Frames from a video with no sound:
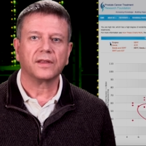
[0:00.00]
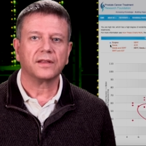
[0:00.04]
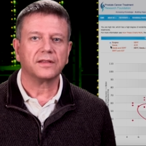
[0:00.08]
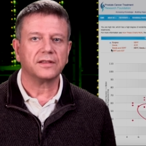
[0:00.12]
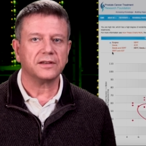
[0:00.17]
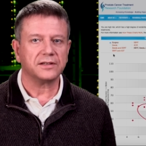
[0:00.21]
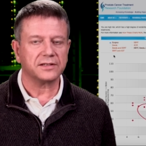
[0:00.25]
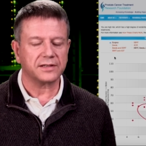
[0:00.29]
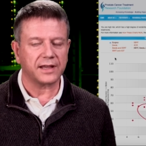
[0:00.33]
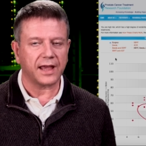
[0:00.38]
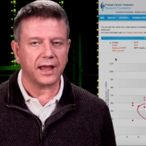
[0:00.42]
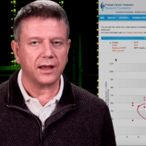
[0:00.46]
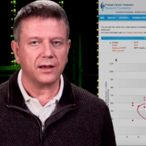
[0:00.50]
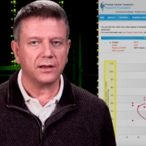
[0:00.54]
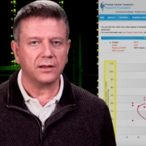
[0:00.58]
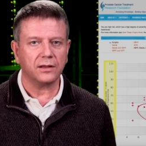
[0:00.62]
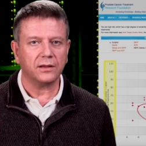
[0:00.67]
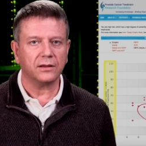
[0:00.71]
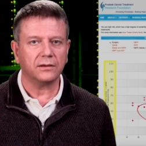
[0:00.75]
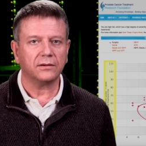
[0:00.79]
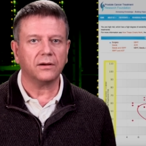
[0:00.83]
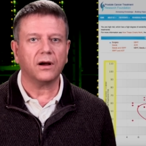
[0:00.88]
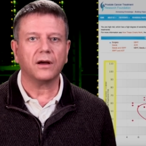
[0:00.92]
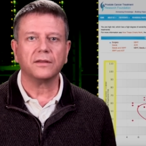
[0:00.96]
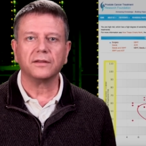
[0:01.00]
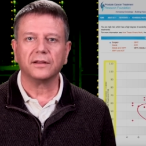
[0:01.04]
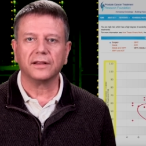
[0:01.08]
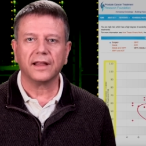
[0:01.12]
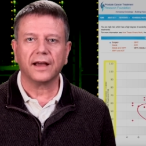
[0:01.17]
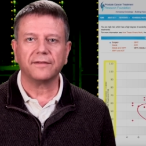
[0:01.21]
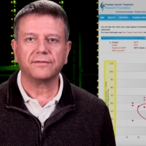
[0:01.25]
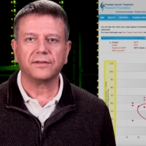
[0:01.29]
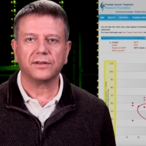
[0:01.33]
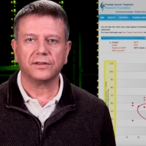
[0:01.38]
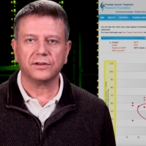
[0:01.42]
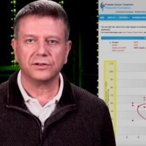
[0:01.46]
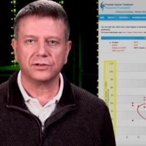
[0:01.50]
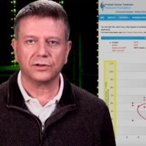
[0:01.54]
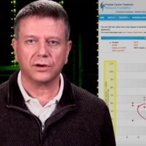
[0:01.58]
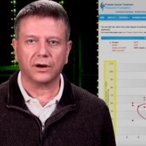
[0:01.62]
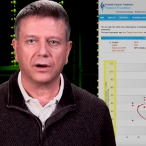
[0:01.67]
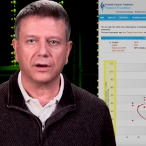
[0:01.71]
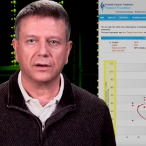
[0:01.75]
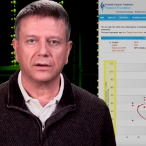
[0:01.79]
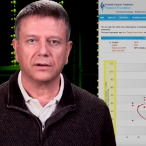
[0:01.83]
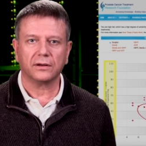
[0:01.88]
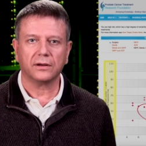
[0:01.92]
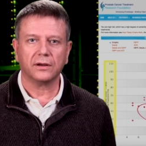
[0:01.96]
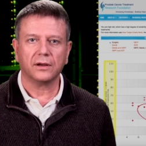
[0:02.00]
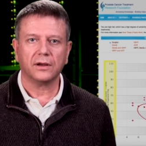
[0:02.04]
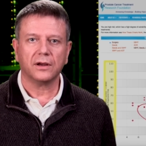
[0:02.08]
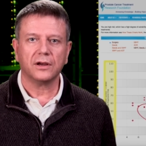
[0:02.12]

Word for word: The scale on the left of the chart